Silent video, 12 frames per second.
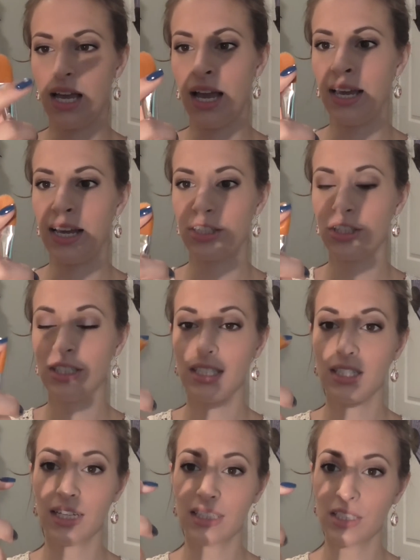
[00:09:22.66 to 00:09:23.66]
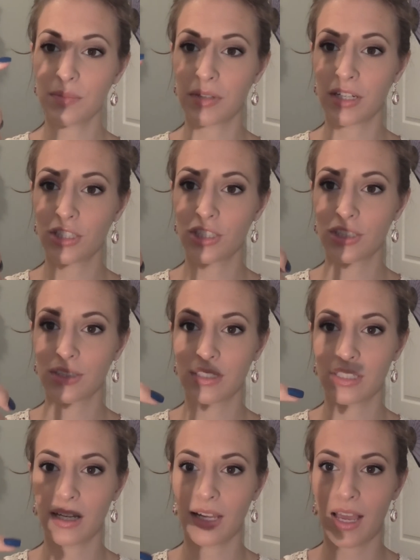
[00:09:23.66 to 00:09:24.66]
I actually did like this brush.
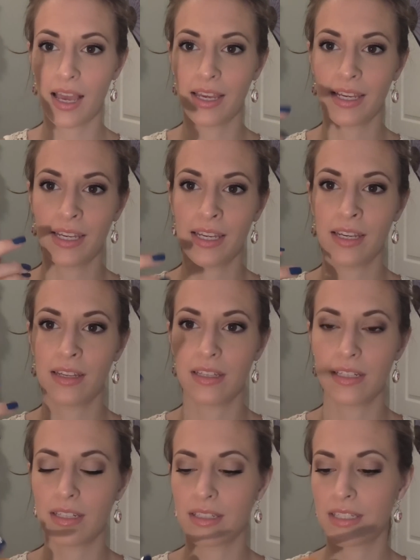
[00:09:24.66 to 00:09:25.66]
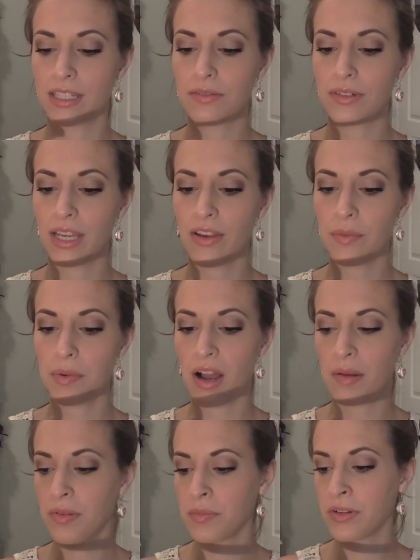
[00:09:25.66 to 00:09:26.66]
I didn't really have a
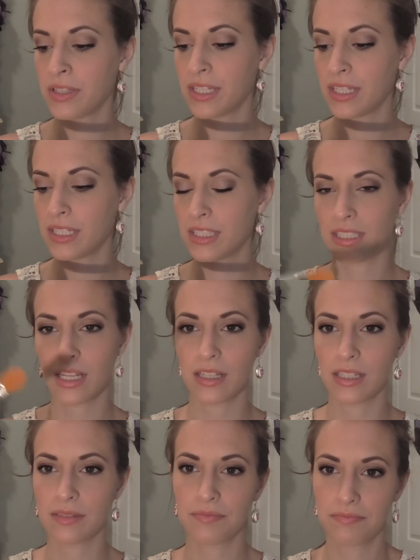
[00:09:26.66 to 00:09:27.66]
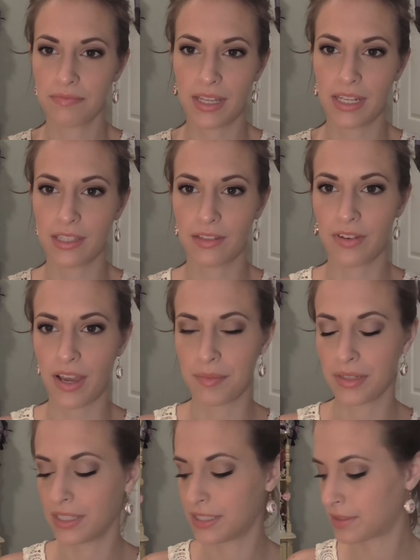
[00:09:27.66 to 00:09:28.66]
problem with it. It's not like anything
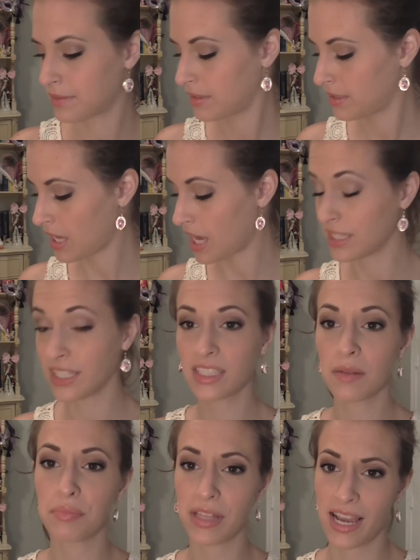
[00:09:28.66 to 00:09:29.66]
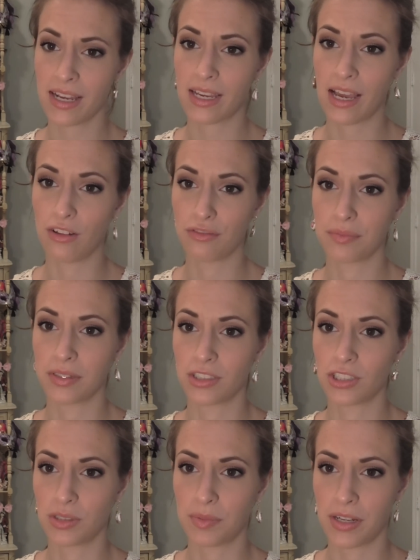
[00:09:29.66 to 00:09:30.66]
fabulous. I like the black e.l.f.
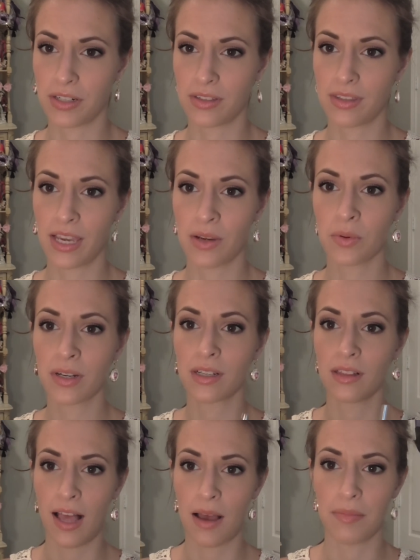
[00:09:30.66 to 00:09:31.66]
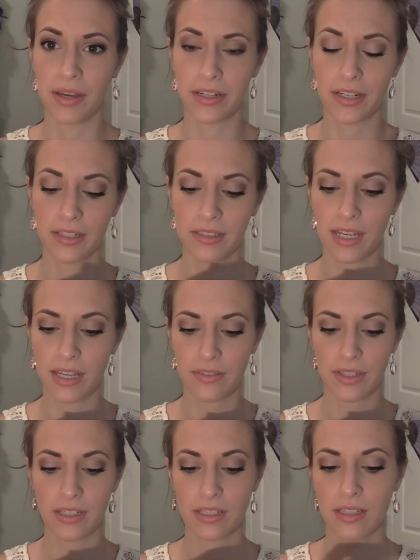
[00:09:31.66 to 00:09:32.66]
brushes better. They work a lot better, I
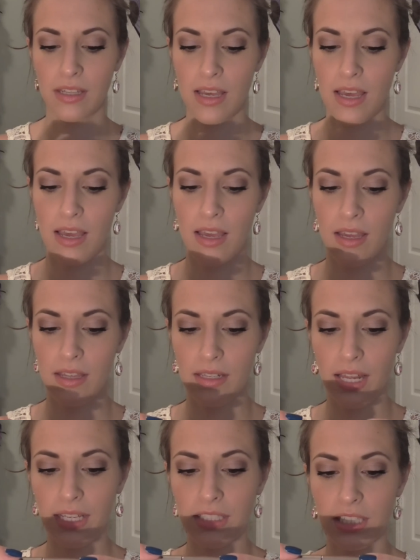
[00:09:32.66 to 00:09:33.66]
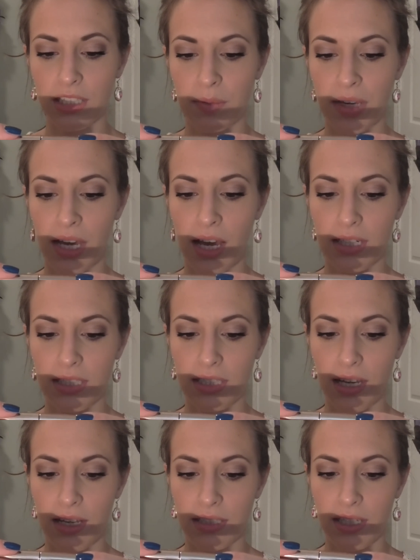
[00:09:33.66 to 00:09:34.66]
think. Next is my
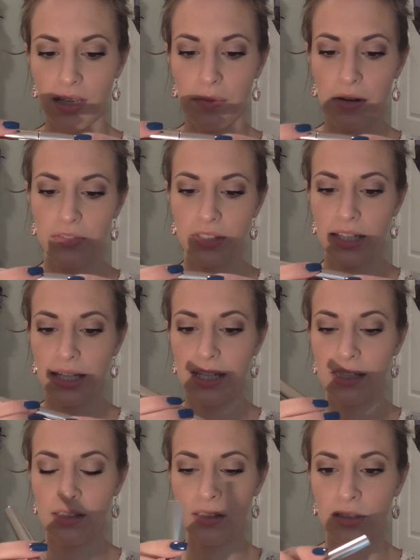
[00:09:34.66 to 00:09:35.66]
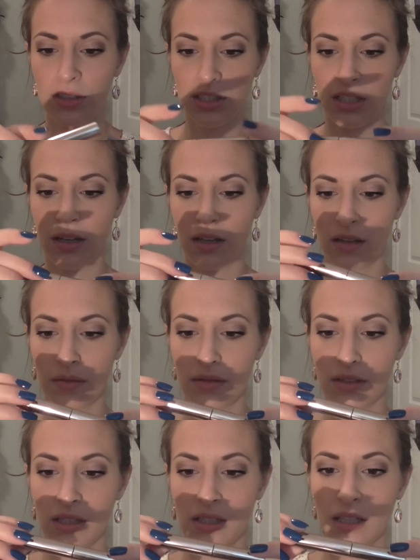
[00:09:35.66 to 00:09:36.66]
Anastasia Beverly Hills
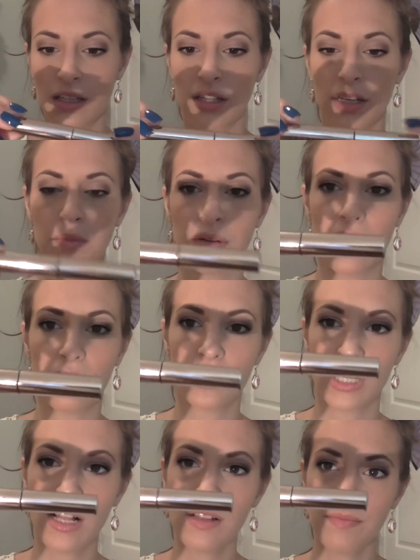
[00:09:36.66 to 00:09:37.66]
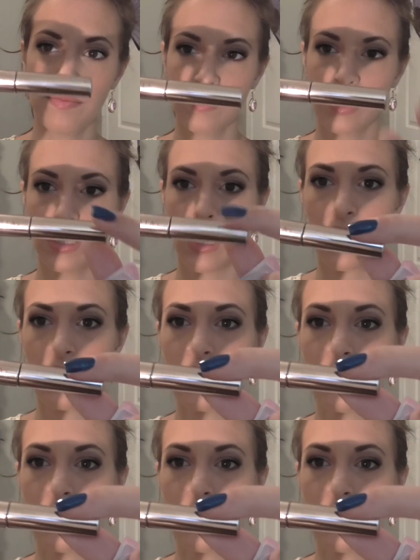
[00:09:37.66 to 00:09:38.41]
Clear Brow Gel. I